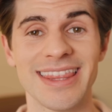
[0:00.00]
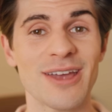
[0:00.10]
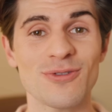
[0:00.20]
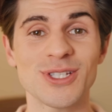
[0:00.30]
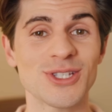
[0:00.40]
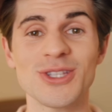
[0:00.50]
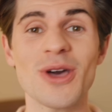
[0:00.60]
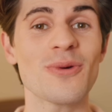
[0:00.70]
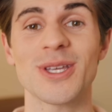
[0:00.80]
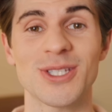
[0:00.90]
there is
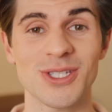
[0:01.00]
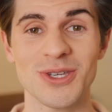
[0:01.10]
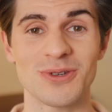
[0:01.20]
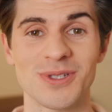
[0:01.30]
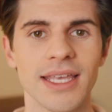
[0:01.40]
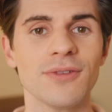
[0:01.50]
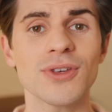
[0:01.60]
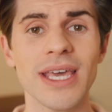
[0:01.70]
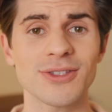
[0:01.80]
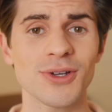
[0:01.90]
no excuse. If
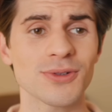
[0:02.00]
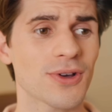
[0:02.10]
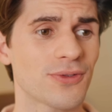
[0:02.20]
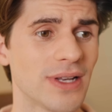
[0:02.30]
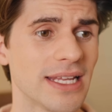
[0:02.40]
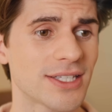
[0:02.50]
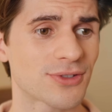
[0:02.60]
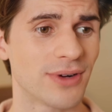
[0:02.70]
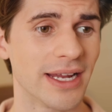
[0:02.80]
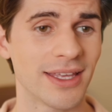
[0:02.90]
you get told off for
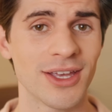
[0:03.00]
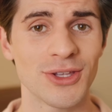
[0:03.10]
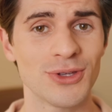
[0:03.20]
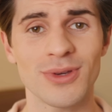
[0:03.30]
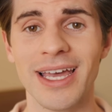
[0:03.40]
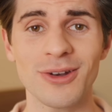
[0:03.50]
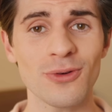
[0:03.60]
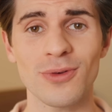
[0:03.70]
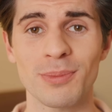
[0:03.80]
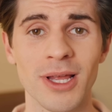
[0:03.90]
littering, you
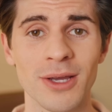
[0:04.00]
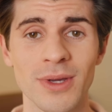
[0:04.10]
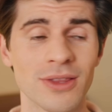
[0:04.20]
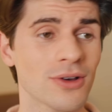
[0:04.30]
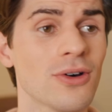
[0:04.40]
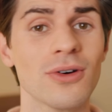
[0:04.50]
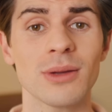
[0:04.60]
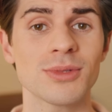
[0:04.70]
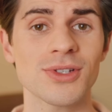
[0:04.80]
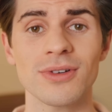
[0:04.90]
cannot reply with, oh,
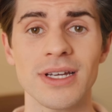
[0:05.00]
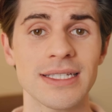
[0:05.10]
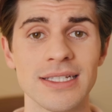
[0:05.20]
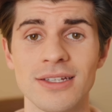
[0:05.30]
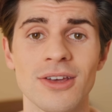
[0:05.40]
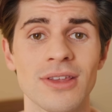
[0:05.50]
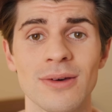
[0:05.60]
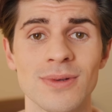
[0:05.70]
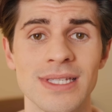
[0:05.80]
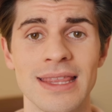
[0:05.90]
I'm sorry, I didn't know
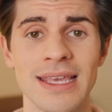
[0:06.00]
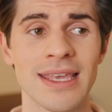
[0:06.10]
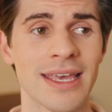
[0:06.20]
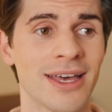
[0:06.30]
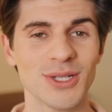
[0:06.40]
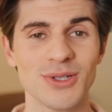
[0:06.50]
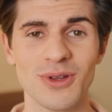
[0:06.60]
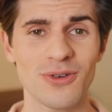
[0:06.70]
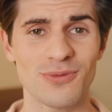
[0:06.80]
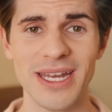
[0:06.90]
that was a thing here. I don't
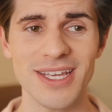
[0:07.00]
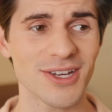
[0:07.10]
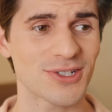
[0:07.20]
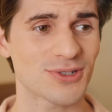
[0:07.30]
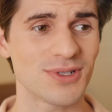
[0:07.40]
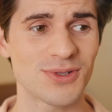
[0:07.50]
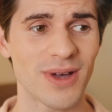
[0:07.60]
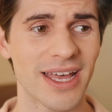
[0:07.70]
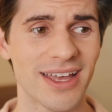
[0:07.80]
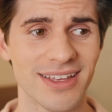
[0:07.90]
know of many countries
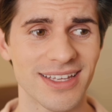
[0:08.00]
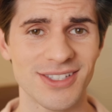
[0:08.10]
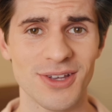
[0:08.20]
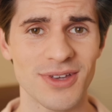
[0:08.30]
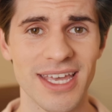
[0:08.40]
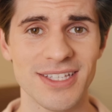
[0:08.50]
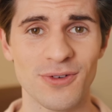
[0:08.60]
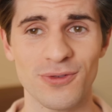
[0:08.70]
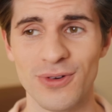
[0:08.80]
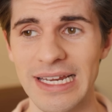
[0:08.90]
where it's okay to
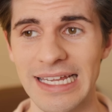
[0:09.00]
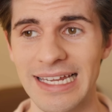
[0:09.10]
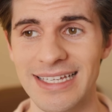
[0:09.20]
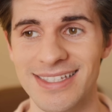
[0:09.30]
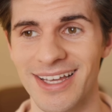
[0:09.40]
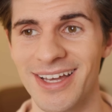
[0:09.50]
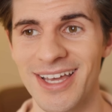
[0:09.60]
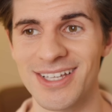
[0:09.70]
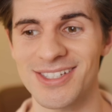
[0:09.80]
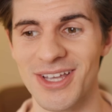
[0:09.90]
freely litter.
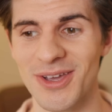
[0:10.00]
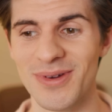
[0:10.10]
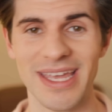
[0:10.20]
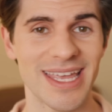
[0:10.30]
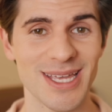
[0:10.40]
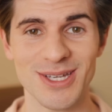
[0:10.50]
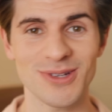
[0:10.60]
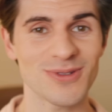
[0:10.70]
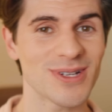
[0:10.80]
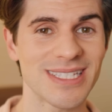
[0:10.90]
So
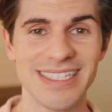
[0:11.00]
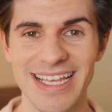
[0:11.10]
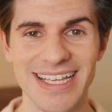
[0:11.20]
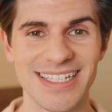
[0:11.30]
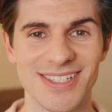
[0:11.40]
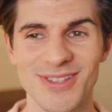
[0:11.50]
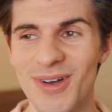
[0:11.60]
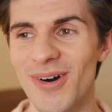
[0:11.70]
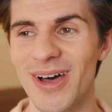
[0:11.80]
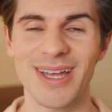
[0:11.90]
ignorance is
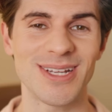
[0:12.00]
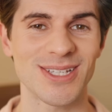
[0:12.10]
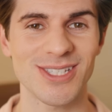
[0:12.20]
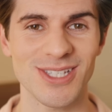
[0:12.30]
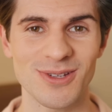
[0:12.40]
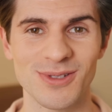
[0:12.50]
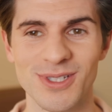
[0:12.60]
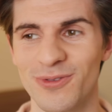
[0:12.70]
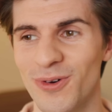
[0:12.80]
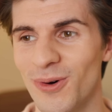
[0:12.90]
not an excuse
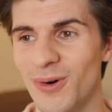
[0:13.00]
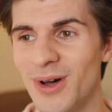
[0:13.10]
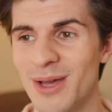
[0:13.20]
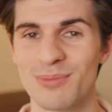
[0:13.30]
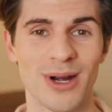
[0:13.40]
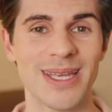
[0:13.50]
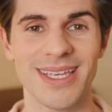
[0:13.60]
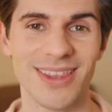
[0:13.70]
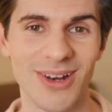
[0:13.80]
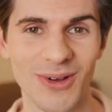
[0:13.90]
for
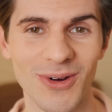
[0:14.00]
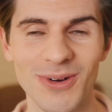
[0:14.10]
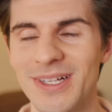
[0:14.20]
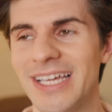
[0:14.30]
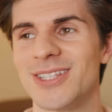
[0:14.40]
breaking the law.